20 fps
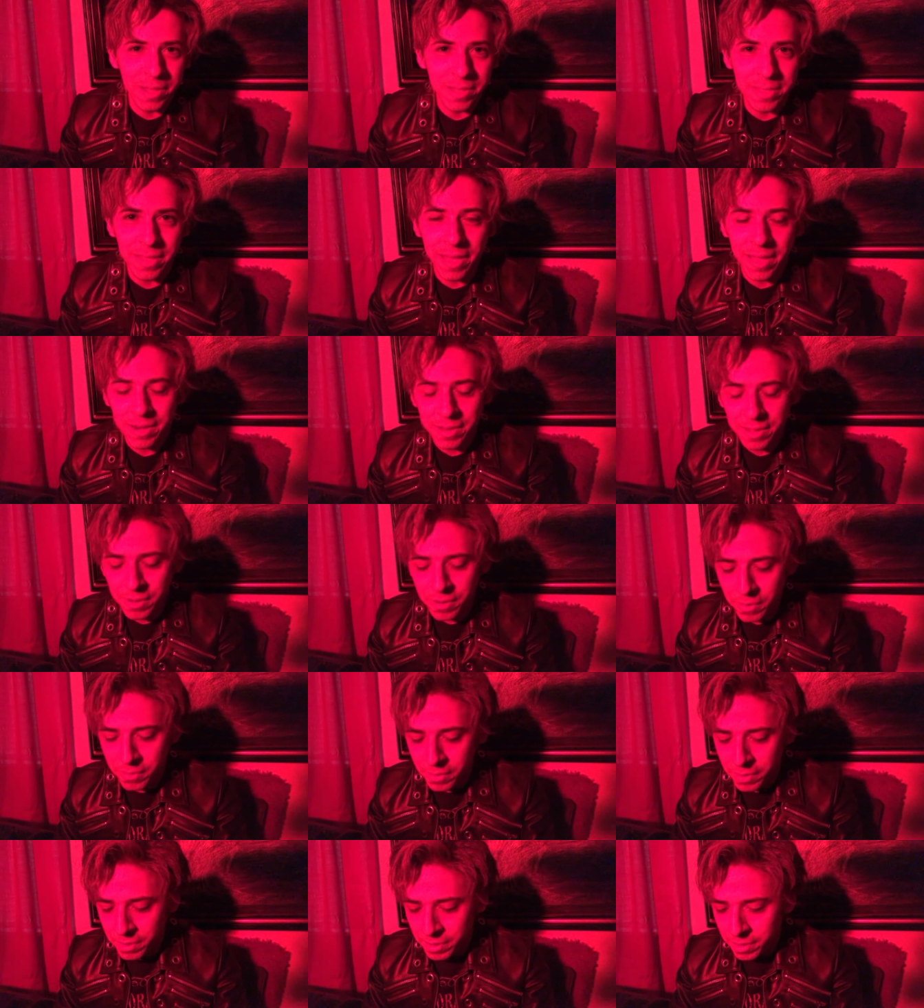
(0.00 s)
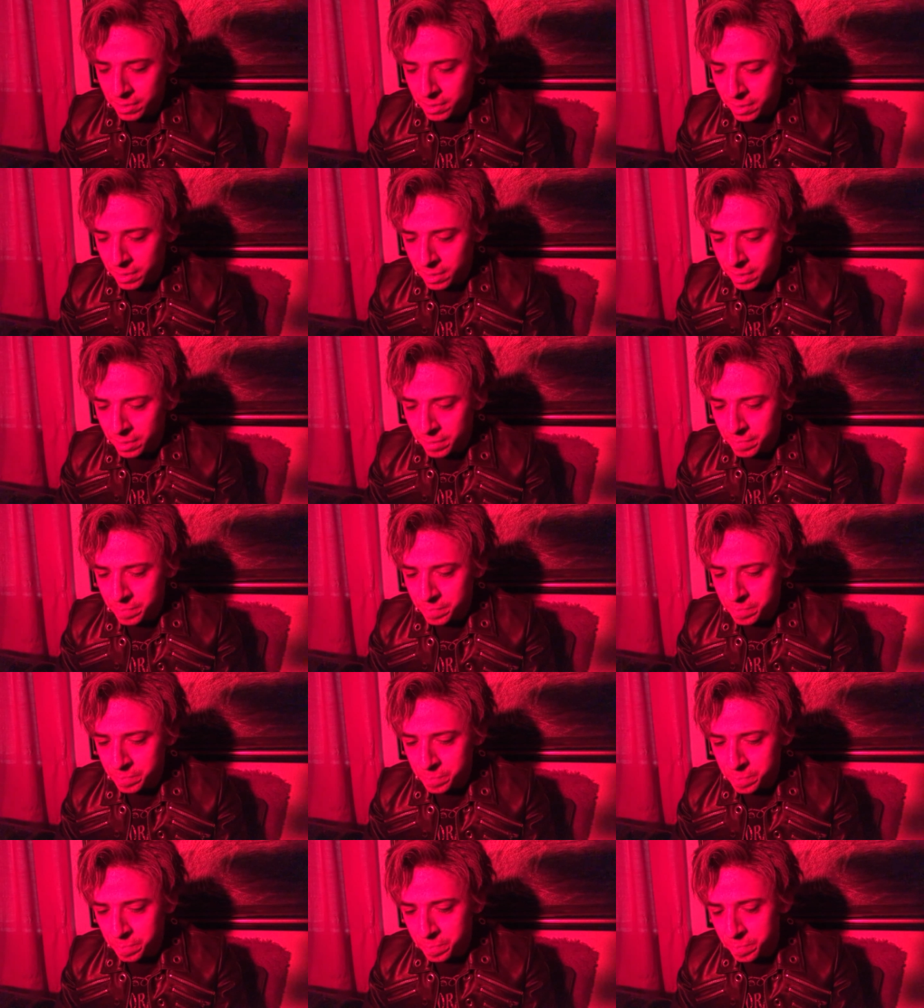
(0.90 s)
like that. You know, uh,
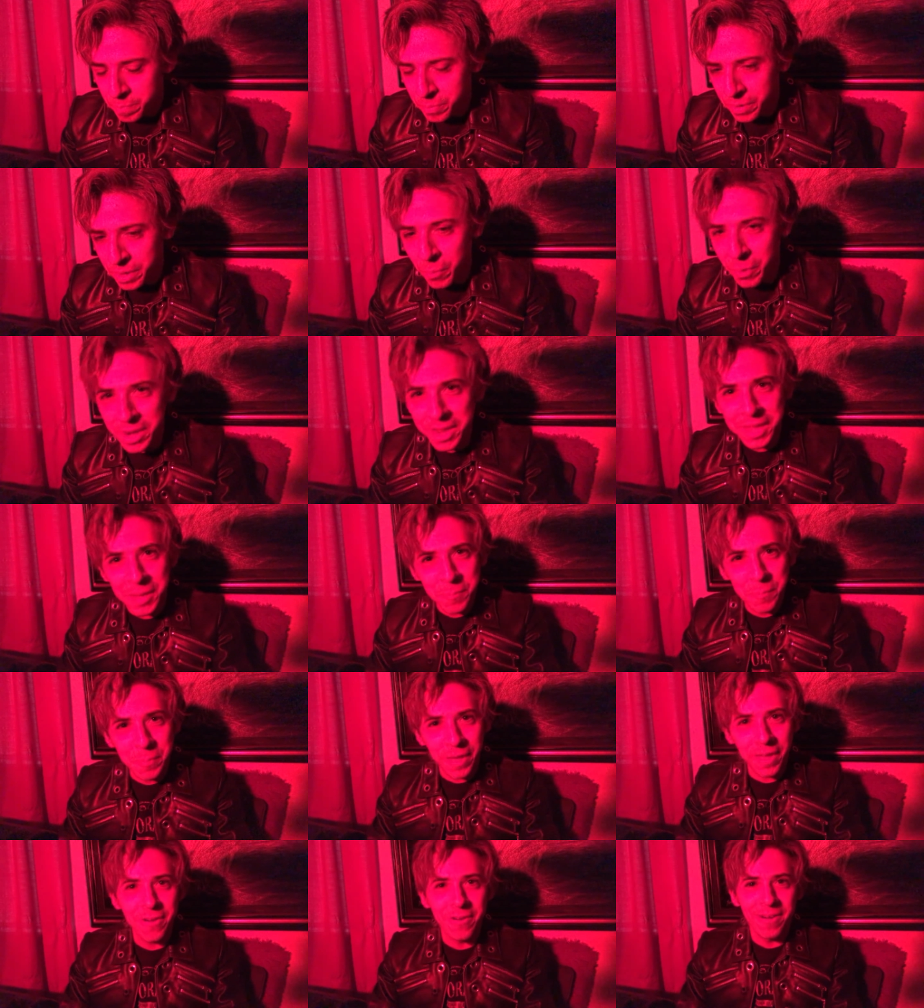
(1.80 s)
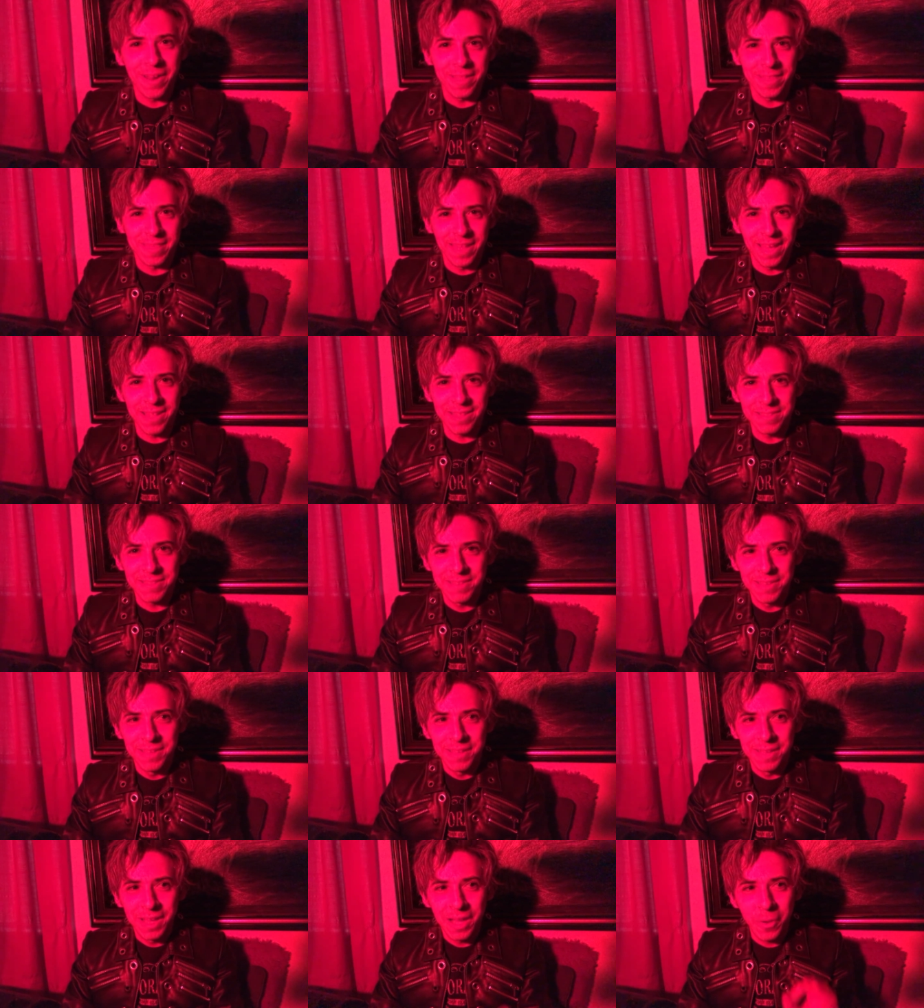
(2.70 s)
but I want to get better at that.
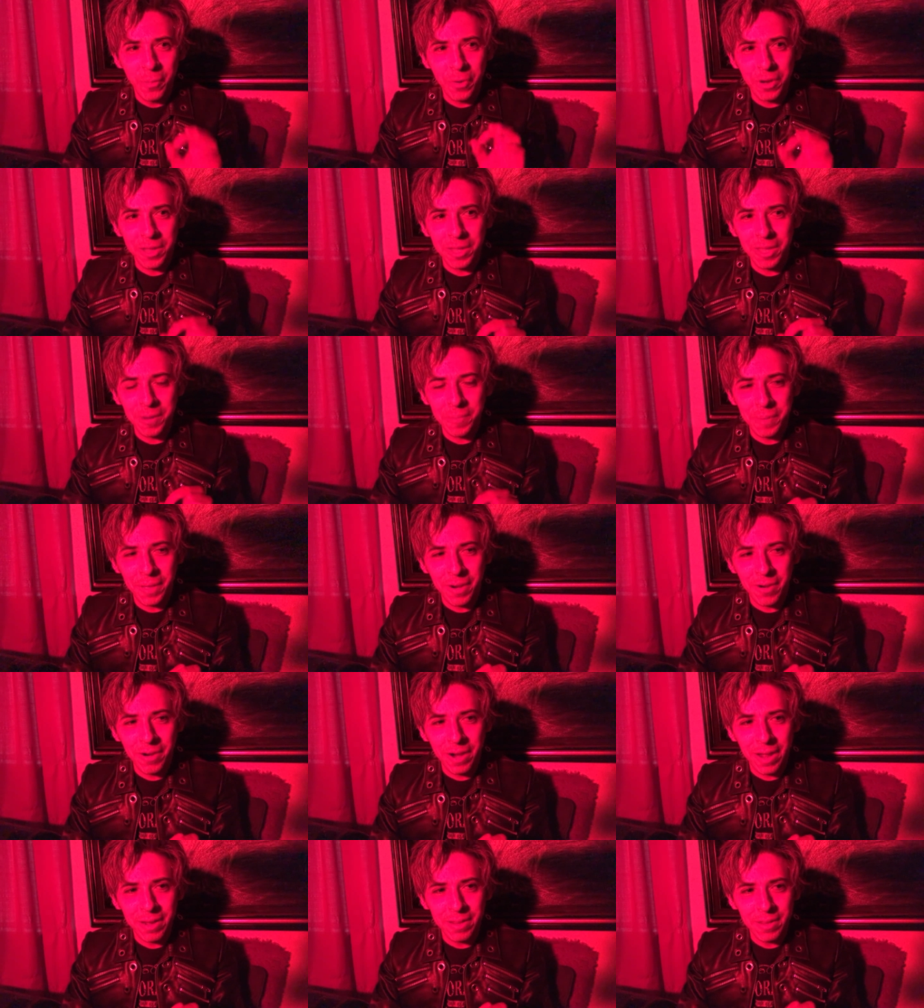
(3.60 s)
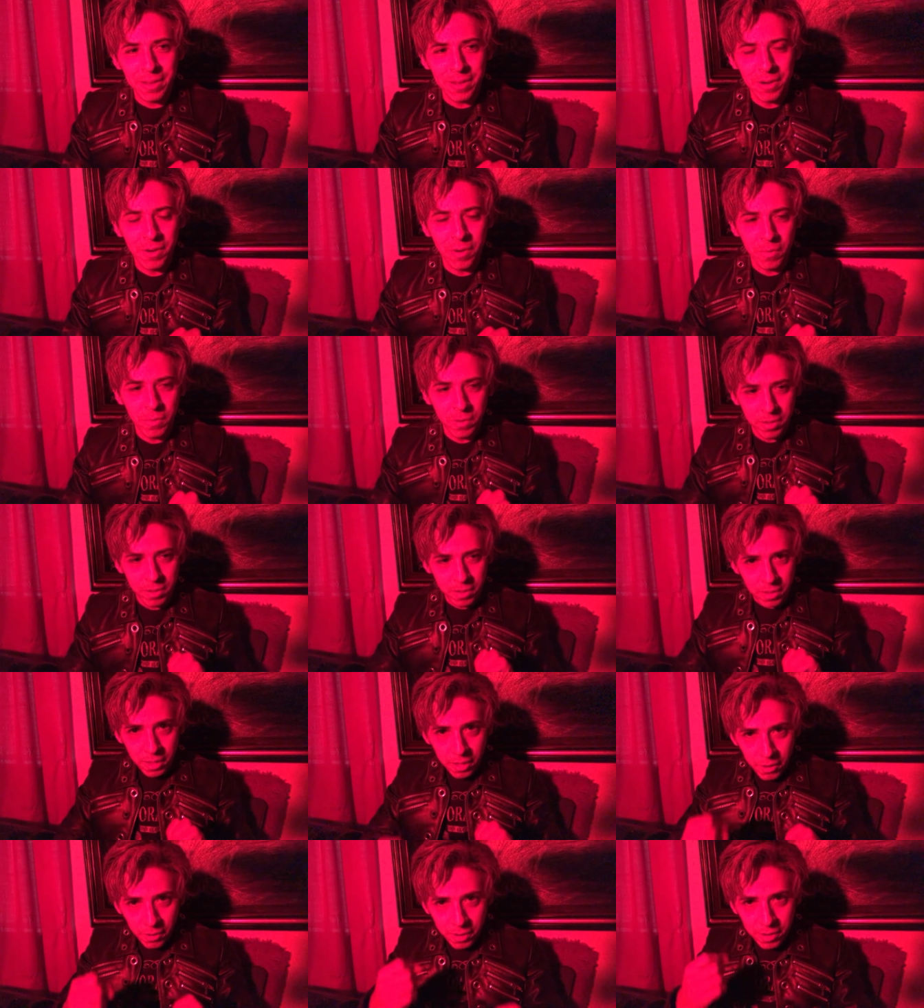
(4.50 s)
I want to get better at you know.
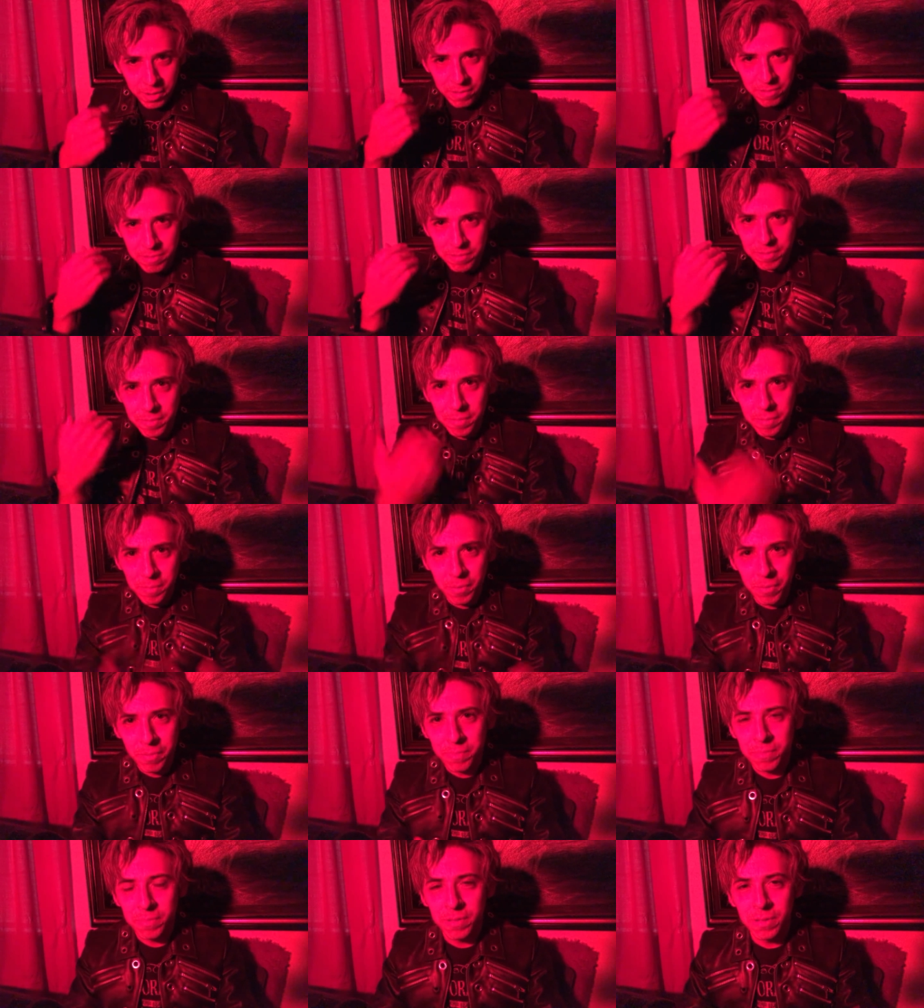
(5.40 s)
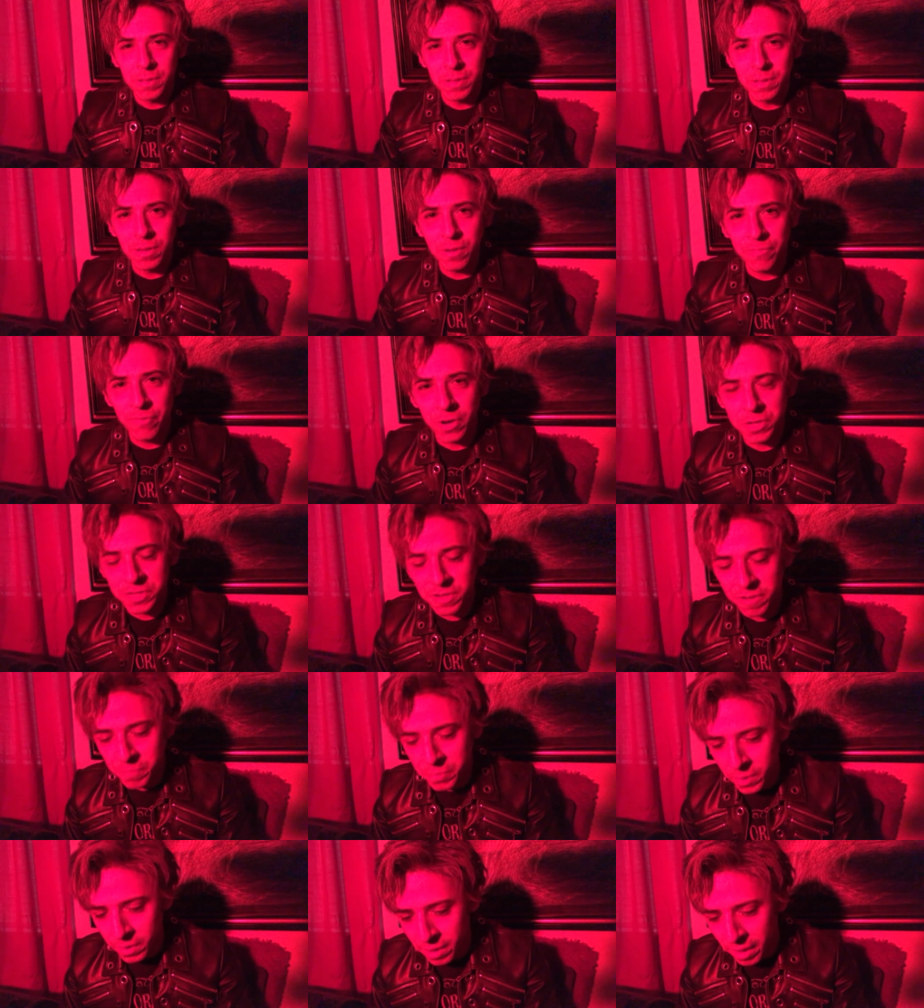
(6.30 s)
Here it is. Boom. New version
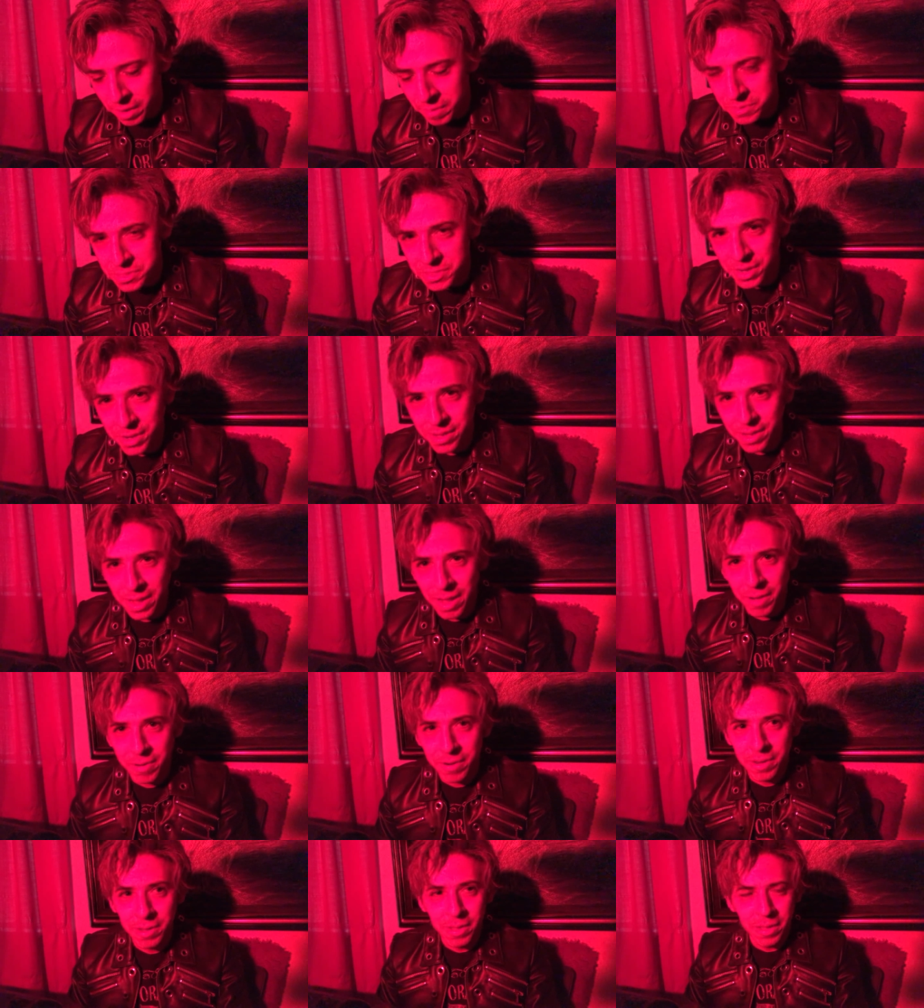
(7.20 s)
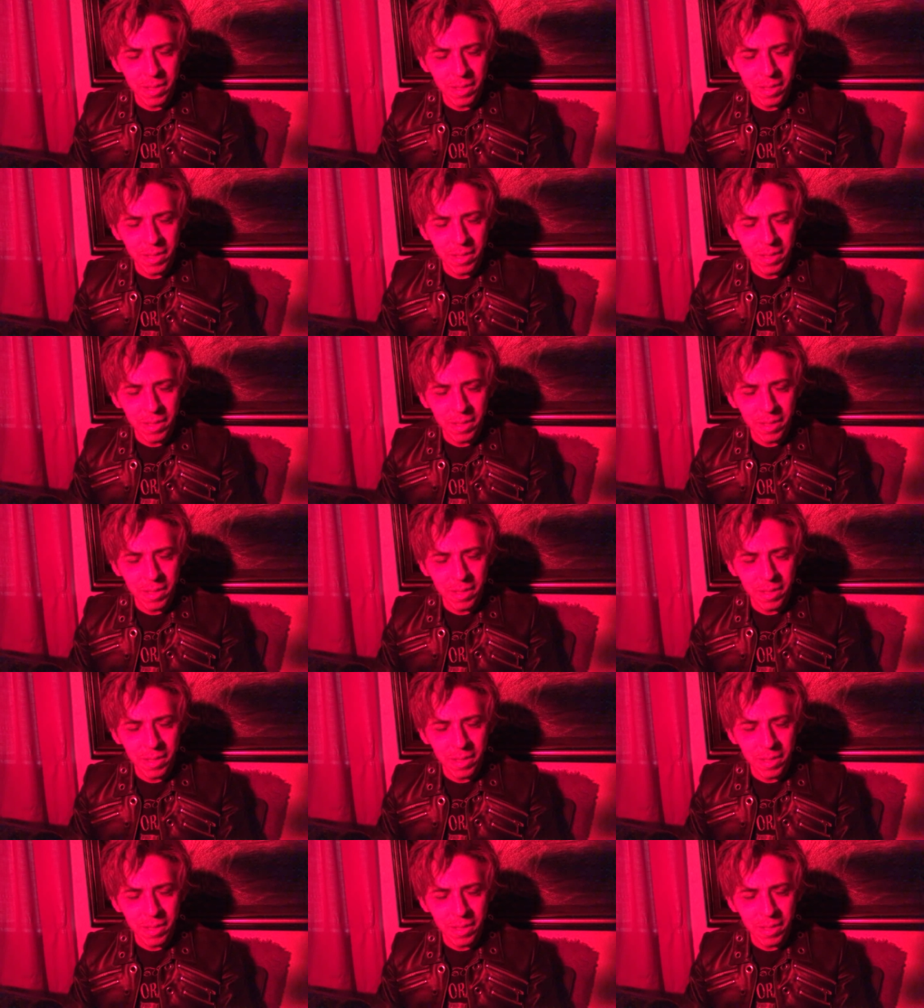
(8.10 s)
of Beauty Lotto. Check it out